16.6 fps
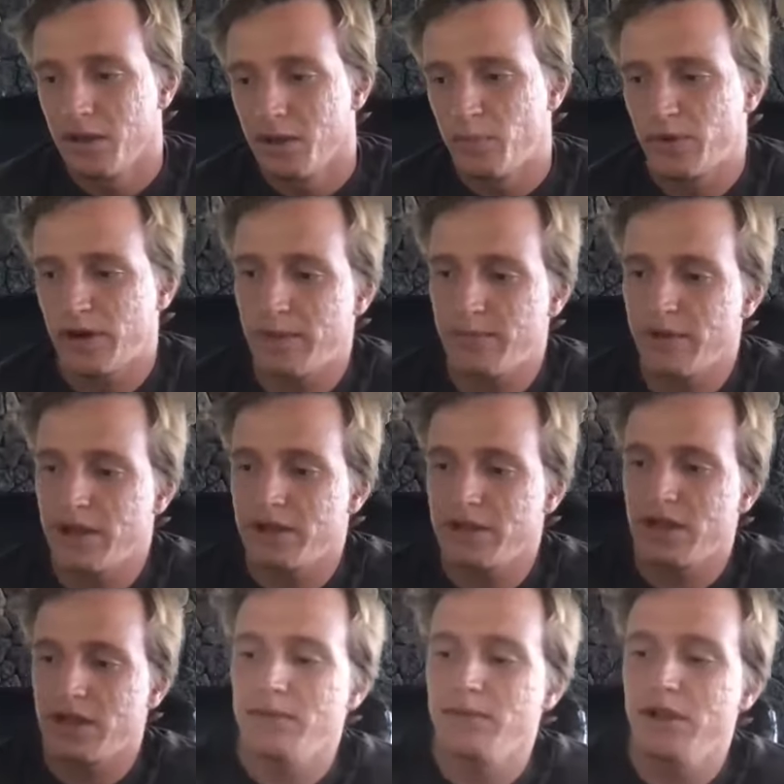But I'm not
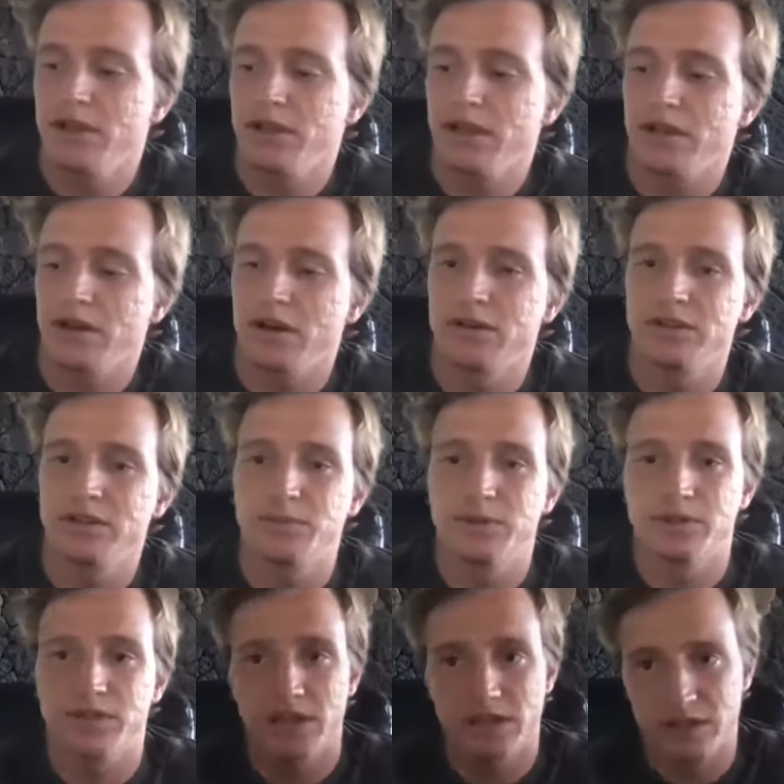I'm not like 100
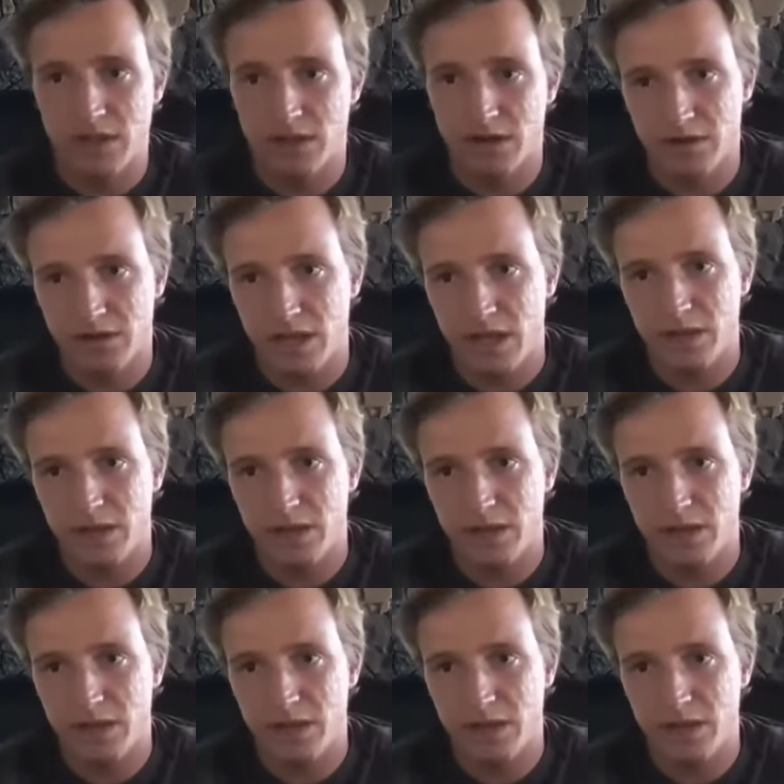percent set on that.